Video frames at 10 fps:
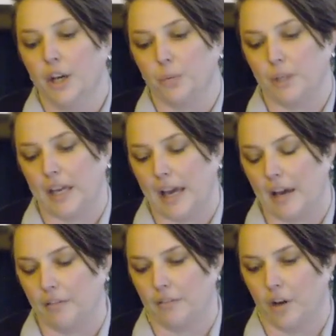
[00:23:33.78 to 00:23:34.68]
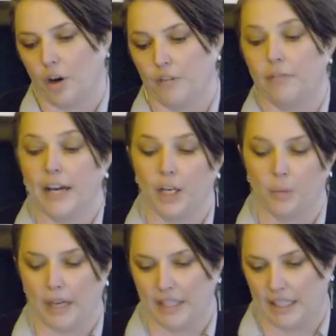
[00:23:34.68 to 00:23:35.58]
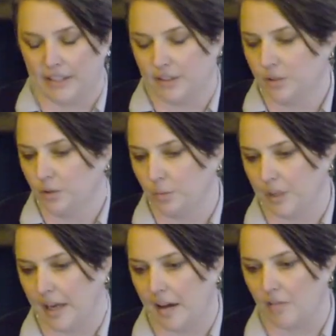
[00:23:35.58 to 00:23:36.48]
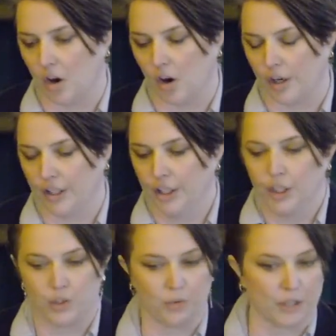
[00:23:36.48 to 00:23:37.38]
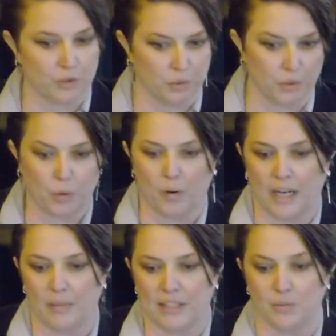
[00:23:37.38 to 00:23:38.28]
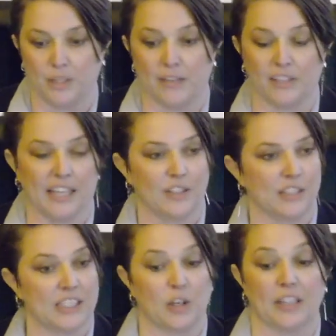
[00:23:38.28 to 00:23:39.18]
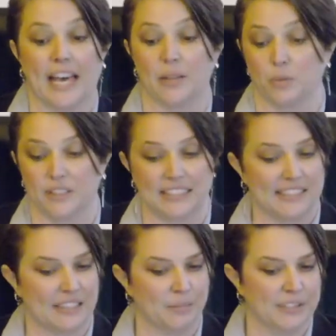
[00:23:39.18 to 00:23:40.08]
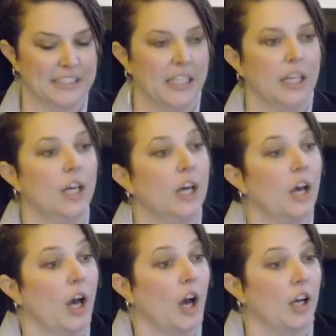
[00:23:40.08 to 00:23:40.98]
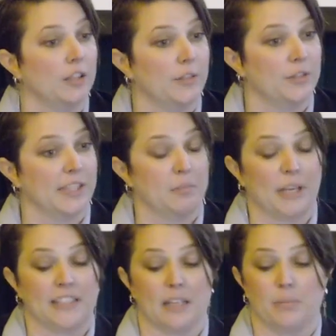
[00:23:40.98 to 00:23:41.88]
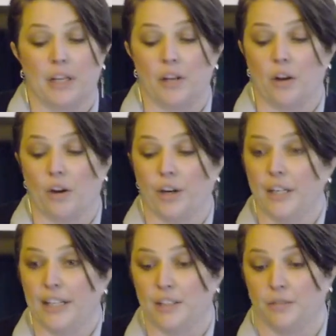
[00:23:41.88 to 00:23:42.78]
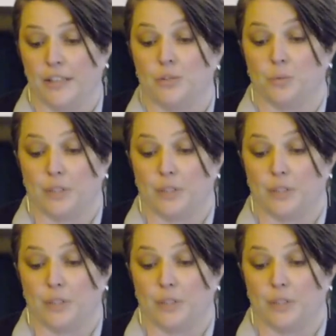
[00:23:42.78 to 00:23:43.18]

We have our fire ratings. We have our structural requirements. We have connections to our lateral systems. All of those get picked up in our interface